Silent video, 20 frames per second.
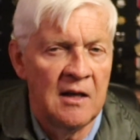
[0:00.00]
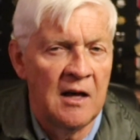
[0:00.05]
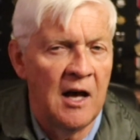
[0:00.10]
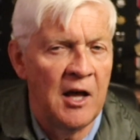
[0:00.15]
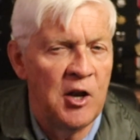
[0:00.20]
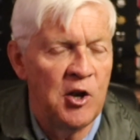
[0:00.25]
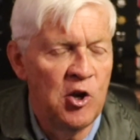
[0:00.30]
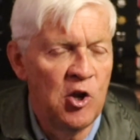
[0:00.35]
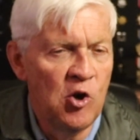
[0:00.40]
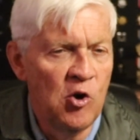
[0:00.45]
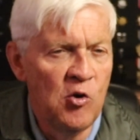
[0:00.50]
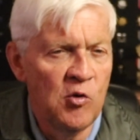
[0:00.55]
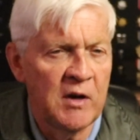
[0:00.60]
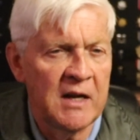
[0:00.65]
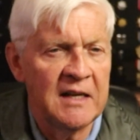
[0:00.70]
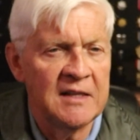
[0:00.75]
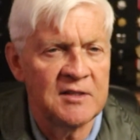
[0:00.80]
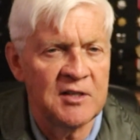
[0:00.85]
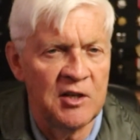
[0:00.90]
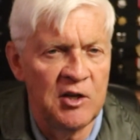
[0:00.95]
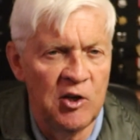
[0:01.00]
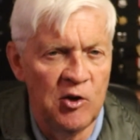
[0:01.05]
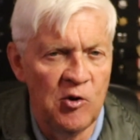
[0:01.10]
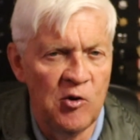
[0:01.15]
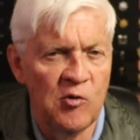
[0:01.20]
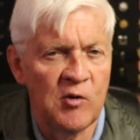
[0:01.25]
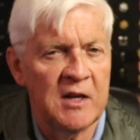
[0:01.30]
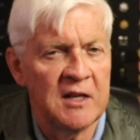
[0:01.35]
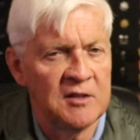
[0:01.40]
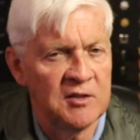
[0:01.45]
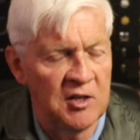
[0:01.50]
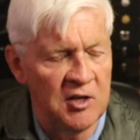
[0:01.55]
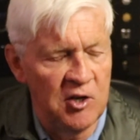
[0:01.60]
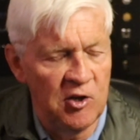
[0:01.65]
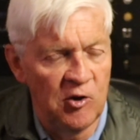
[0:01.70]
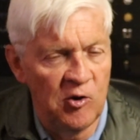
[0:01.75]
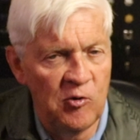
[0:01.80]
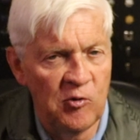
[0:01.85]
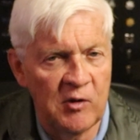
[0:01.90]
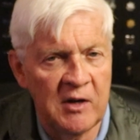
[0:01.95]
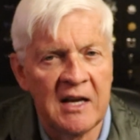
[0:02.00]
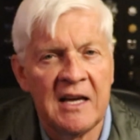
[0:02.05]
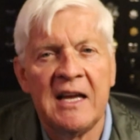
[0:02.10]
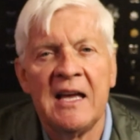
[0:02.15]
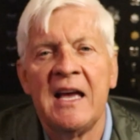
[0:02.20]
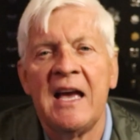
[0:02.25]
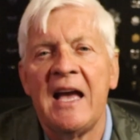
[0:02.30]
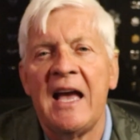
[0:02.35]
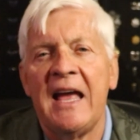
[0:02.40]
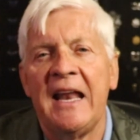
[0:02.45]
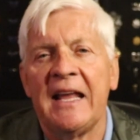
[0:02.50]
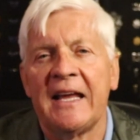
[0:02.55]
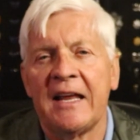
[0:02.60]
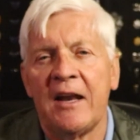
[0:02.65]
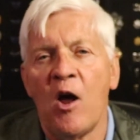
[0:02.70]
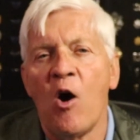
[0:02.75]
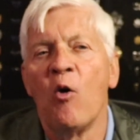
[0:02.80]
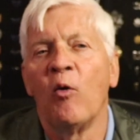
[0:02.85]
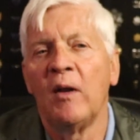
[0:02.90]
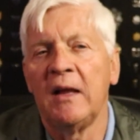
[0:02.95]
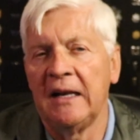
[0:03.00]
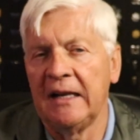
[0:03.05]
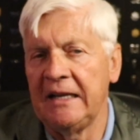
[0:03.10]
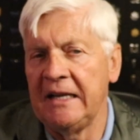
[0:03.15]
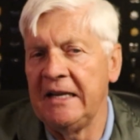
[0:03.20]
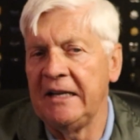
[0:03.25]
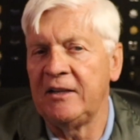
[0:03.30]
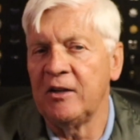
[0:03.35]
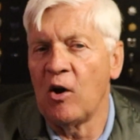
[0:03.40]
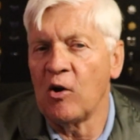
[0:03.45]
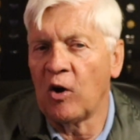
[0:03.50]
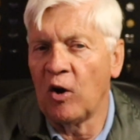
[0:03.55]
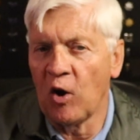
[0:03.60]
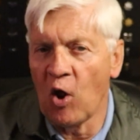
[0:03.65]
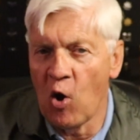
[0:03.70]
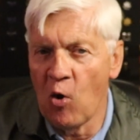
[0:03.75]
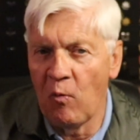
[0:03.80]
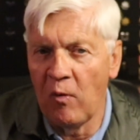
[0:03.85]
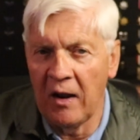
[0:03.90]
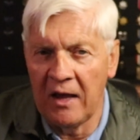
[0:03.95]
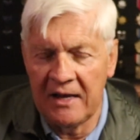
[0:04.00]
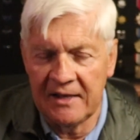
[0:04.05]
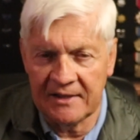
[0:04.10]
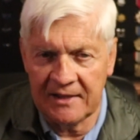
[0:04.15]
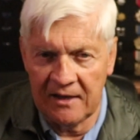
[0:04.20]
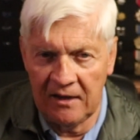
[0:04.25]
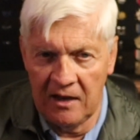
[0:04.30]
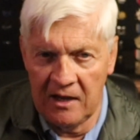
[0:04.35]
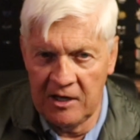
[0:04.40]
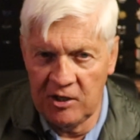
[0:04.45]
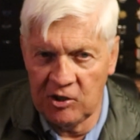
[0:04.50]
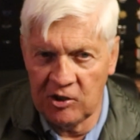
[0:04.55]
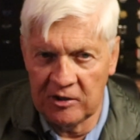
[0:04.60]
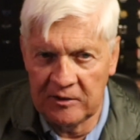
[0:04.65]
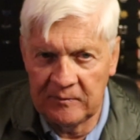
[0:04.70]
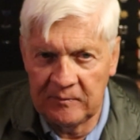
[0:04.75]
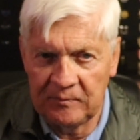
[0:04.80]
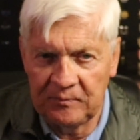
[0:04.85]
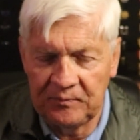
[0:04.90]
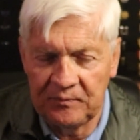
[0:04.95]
A nuke is a nuke is a nuke, and it can only lead to global escalation.